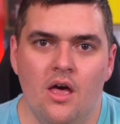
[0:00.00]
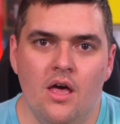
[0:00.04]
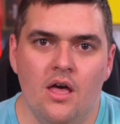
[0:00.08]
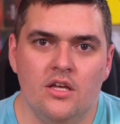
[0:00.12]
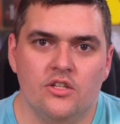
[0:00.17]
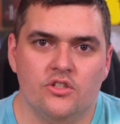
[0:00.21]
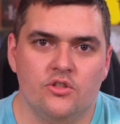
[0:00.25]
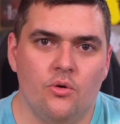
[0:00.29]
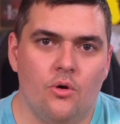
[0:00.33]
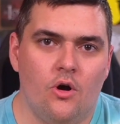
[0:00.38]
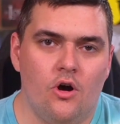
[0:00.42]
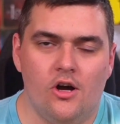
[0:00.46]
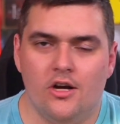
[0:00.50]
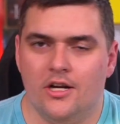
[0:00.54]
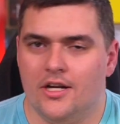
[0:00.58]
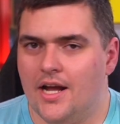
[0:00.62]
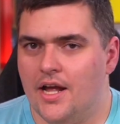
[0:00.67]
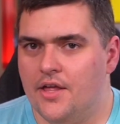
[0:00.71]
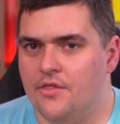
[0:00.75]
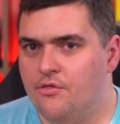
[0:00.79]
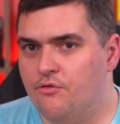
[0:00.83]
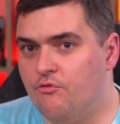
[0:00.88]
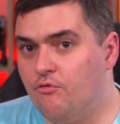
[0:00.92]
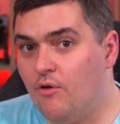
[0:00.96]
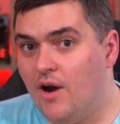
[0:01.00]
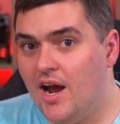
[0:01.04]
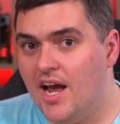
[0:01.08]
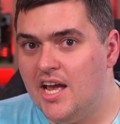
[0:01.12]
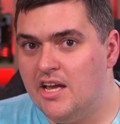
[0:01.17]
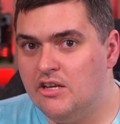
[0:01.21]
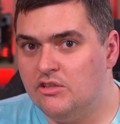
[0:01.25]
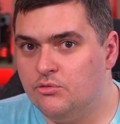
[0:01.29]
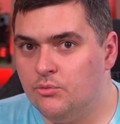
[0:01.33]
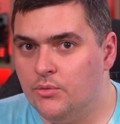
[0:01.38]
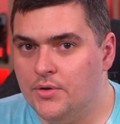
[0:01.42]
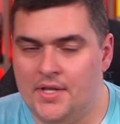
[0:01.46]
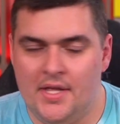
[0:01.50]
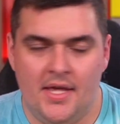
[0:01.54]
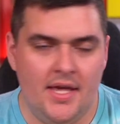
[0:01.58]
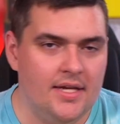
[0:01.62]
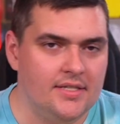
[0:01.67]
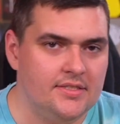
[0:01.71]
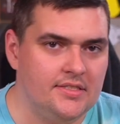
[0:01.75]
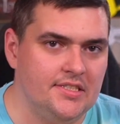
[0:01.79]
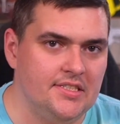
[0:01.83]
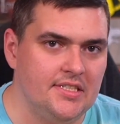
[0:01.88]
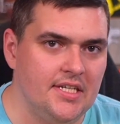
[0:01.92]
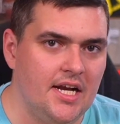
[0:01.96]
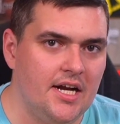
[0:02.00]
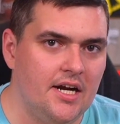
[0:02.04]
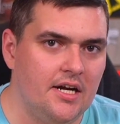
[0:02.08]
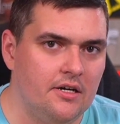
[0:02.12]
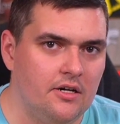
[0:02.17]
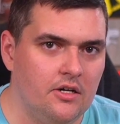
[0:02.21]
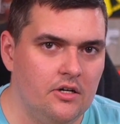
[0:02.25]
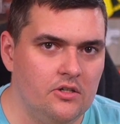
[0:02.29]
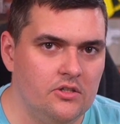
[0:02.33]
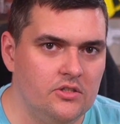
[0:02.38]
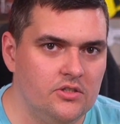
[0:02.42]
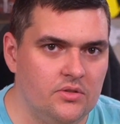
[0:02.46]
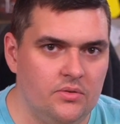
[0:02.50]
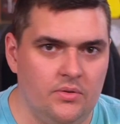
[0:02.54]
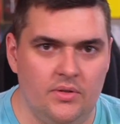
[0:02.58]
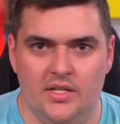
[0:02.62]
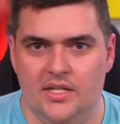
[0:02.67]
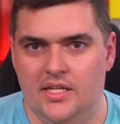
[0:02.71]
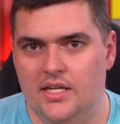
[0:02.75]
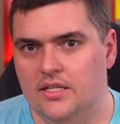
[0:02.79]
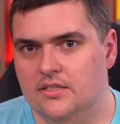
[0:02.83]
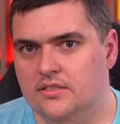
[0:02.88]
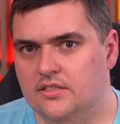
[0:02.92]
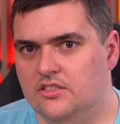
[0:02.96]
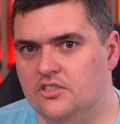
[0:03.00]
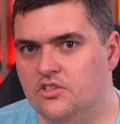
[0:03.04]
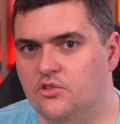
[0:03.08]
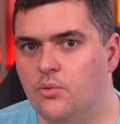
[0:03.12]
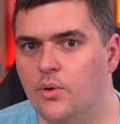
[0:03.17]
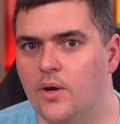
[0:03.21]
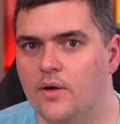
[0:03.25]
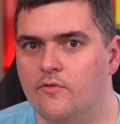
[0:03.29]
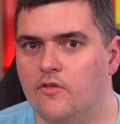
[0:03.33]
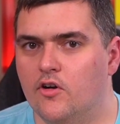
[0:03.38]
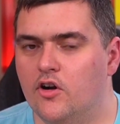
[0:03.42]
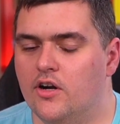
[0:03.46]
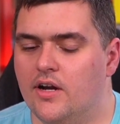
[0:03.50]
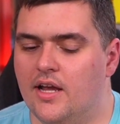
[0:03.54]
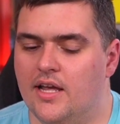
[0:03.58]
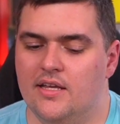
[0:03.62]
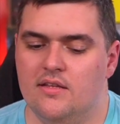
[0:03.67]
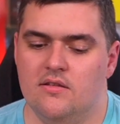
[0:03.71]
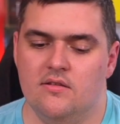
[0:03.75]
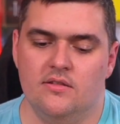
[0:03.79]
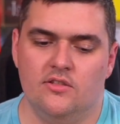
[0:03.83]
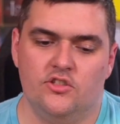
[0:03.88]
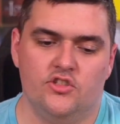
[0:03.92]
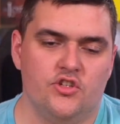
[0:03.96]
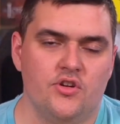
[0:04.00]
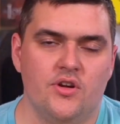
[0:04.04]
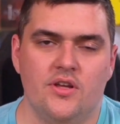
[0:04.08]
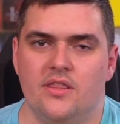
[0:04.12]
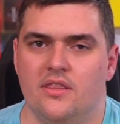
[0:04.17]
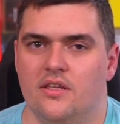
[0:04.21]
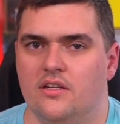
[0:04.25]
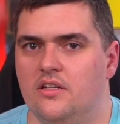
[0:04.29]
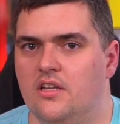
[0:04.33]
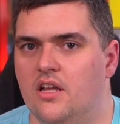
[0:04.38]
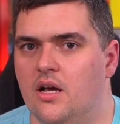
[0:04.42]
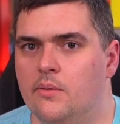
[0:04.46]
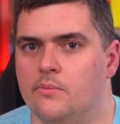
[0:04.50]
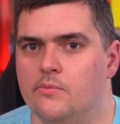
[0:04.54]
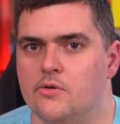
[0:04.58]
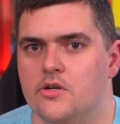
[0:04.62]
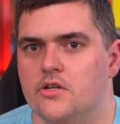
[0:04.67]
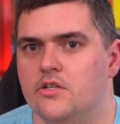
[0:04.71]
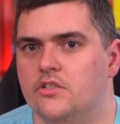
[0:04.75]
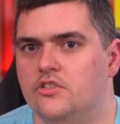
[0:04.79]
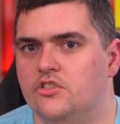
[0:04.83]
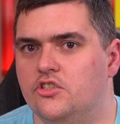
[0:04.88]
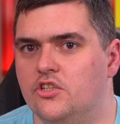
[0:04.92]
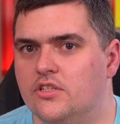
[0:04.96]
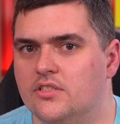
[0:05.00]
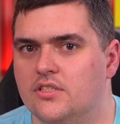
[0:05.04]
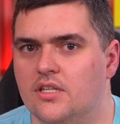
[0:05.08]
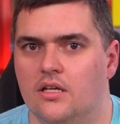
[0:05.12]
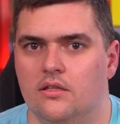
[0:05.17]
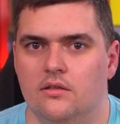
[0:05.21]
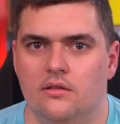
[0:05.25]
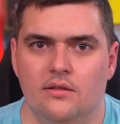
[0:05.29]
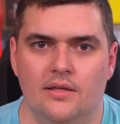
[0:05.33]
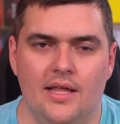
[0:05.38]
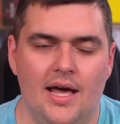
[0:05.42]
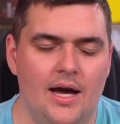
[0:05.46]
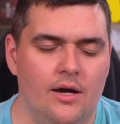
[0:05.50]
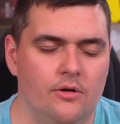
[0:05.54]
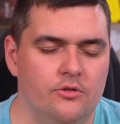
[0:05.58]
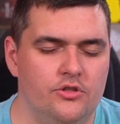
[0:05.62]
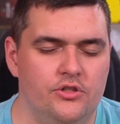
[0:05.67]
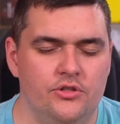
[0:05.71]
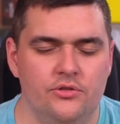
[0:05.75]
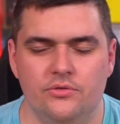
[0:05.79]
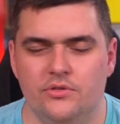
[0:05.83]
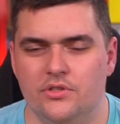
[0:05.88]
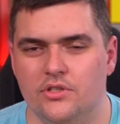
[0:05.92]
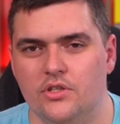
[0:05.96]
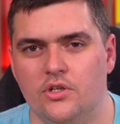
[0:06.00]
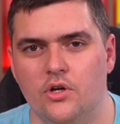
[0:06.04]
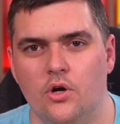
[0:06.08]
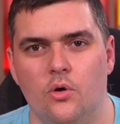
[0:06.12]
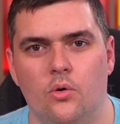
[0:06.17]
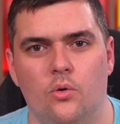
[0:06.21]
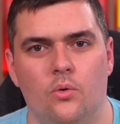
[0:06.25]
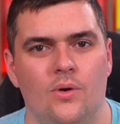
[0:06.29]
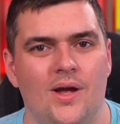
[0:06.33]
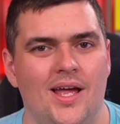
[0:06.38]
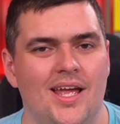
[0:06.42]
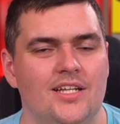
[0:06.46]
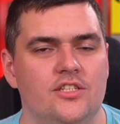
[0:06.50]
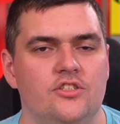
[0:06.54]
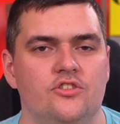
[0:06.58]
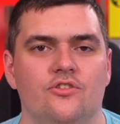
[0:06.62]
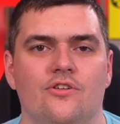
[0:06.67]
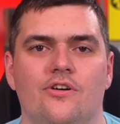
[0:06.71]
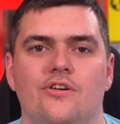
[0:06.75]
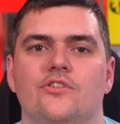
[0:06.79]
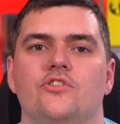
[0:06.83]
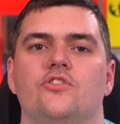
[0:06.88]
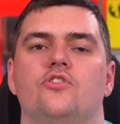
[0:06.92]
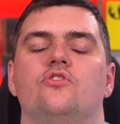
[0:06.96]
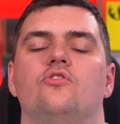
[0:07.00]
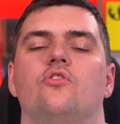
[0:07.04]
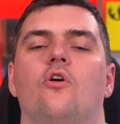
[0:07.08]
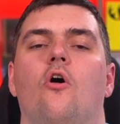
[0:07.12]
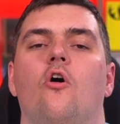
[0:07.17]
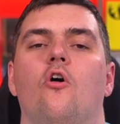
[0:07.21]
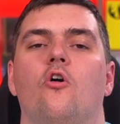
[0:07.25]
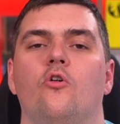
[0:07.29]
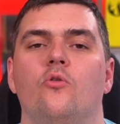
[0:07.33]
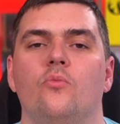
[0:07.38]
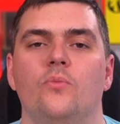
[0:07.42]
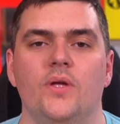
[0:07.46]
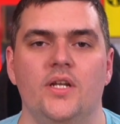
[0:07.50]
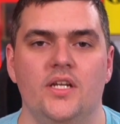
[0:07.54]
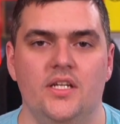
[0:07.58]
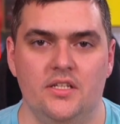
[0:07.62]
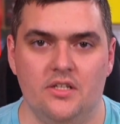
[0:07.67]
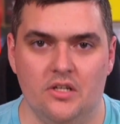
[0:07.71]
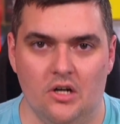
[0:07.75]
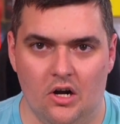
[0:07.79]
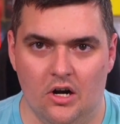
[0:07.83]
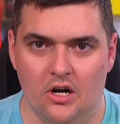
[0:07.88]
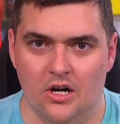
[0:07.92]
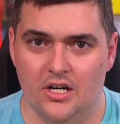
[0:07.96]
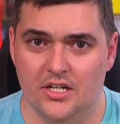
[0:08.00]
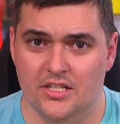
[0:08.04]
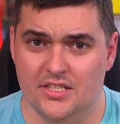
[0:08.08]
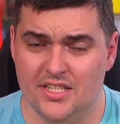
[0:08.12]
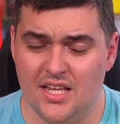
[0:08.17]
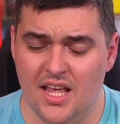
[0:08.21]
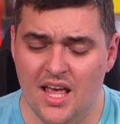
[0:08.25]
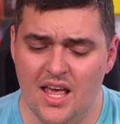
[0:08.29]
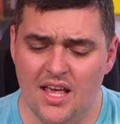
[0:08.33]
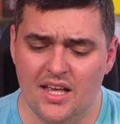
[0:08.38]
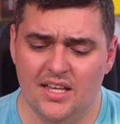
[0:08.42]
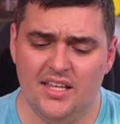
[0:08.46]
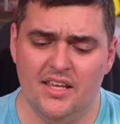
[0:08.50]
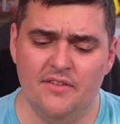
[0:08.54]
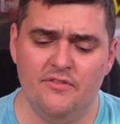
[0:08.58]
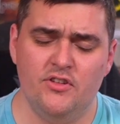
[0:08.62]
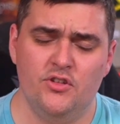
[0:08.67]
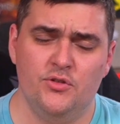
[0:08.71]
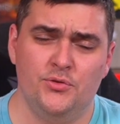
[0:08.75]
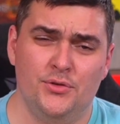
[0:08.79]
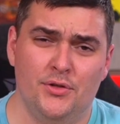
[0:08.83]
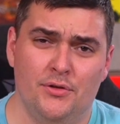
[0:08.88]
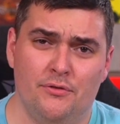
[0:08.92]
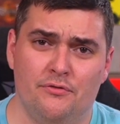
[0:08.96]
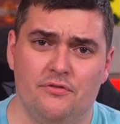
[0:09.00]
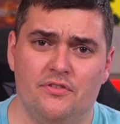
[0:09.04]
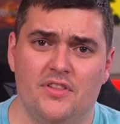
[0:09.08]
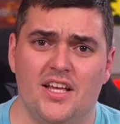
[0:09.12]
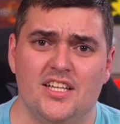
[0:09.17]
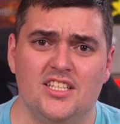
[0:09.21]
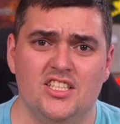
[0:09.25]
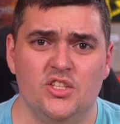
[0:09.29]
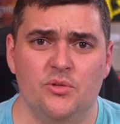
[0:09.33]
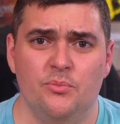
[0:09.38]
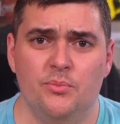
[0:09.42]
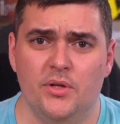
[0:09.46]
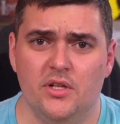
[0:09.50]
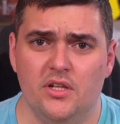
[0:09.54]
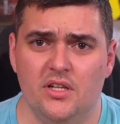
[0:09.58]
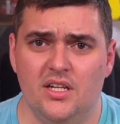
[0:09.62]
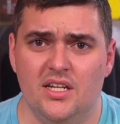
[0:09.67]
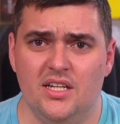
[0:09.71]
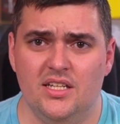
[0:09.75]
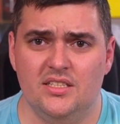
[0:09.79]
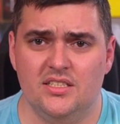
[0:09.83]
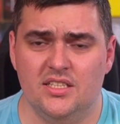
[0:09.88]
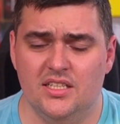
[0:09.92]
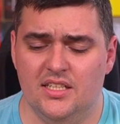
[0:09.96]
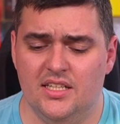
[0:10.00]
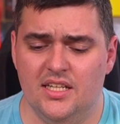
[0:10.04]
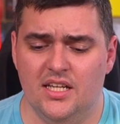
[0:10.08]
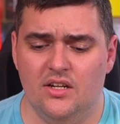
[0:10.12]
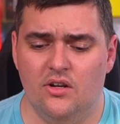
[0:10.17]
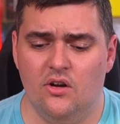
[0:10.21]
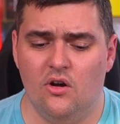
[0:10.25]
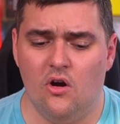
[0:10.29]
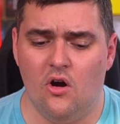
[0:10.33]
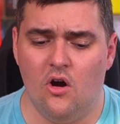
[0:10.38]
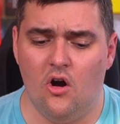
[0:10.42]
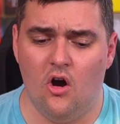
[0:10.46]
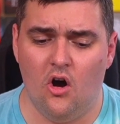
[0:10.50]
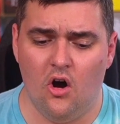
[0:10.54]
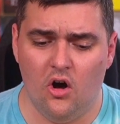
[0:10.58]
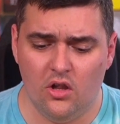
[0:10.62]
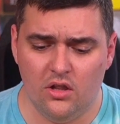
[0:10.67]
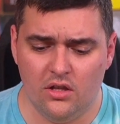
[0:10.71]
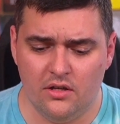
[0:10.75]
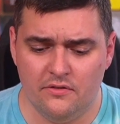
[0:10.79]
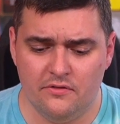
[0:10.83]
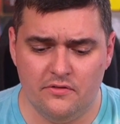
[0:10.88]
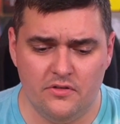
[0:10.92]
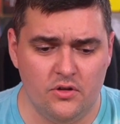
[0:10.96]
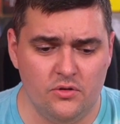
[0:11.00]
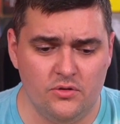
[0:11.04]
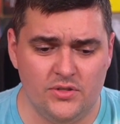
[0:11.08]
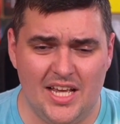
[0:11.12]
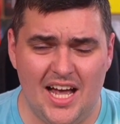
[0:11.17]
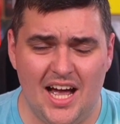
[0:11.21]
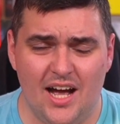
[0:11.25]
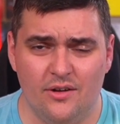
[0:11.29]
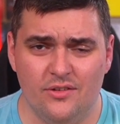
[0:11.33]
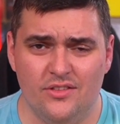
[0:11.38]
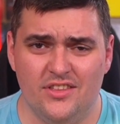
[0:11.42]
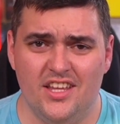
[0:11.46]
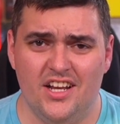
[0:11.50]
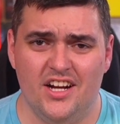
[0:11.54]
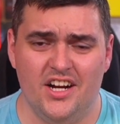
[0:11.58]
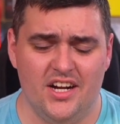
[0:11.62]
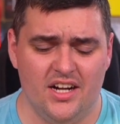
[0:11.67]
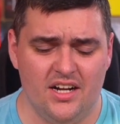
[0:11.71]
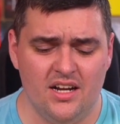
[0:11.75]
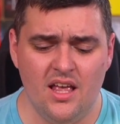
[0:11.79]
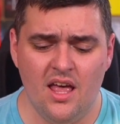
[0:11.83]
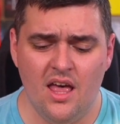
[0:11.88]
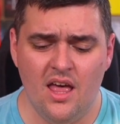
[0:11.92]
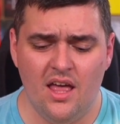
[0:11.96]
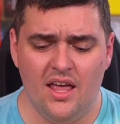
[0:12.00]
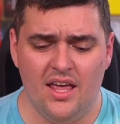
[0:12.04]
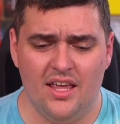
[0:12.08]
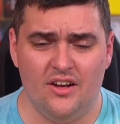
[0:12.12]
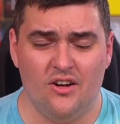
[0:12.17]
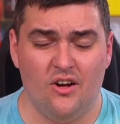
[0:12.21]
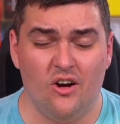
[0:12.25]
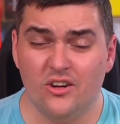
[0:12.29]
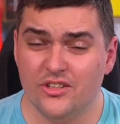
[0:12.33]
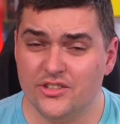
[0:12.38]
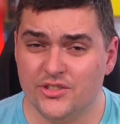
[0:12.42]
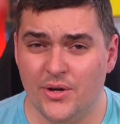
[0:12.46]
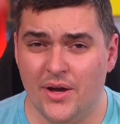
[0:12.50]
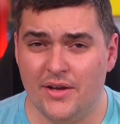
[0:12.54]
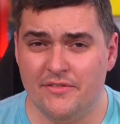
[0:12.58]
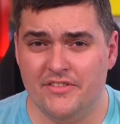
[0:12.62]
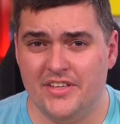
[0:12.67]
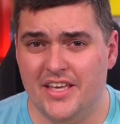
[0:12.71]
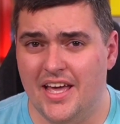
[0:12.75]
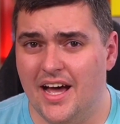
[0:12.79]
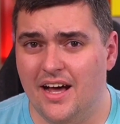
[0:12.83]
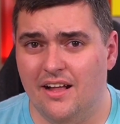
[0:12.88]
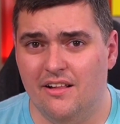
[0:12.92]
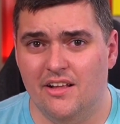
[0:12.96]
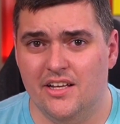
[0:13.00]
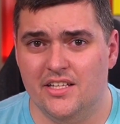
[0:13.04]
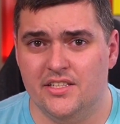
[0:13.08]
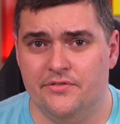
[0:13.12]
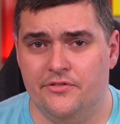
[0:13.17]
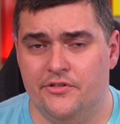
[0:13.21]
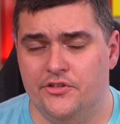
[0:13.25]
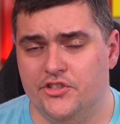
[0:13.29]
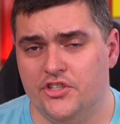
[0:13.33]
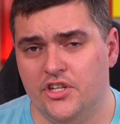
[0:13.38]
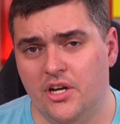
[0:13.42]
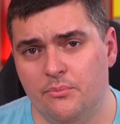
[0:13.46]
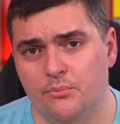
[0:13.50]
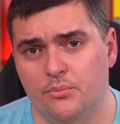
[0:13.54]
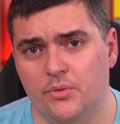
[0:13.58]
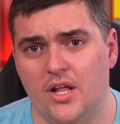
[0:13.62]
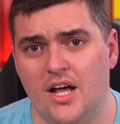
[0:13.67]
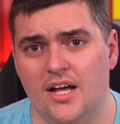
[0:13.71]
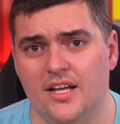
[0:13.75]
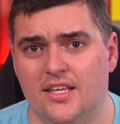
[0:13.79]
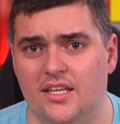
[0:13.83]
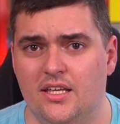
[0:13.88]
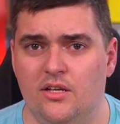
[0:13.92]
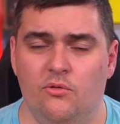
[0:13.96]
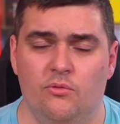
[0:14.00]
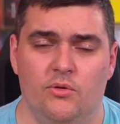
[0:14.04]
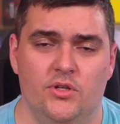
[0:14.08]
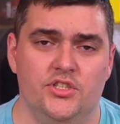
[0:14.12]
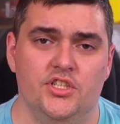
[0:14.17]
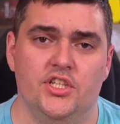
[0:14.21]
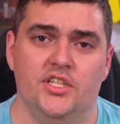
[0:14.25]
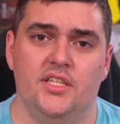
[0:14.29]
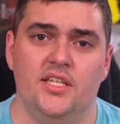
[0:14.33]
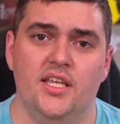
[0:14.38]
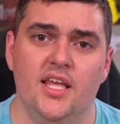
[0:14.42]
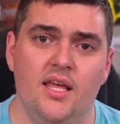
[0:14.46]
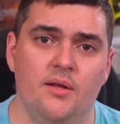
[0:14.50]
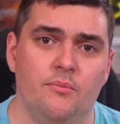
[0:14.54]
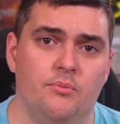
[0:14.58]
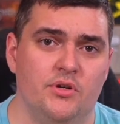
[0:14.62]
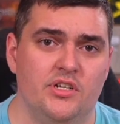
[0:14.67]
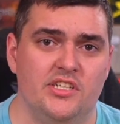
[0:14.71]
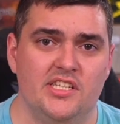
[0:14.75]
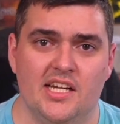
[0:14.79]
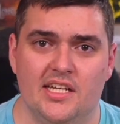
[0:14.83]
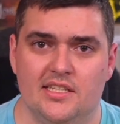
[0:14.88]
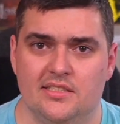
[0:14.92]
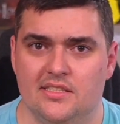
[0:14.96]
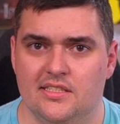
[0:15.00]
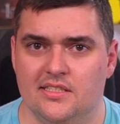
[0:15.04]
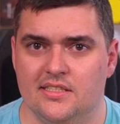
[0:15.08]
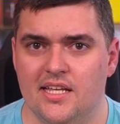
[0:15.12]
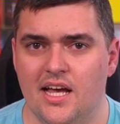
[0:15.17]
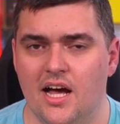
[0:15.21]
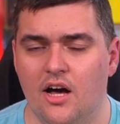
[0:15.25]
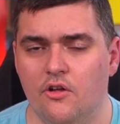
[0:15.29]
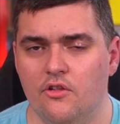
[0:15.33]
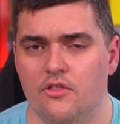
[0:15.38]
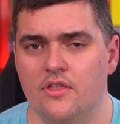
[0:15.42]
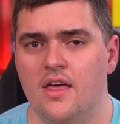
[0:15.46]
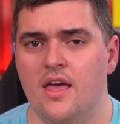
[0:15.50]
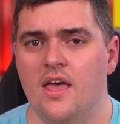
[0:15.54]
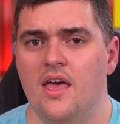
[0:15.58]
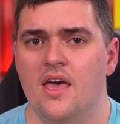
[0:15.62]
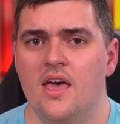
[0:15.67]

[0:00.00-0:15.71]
So Hawkeye thrives when he has his arrows and he has his quiver, and strength in numbers just allows you to go and draw so many cards, giving you the flexibility to get all of those out there, and also having allies for chump blocking, which again protects his health.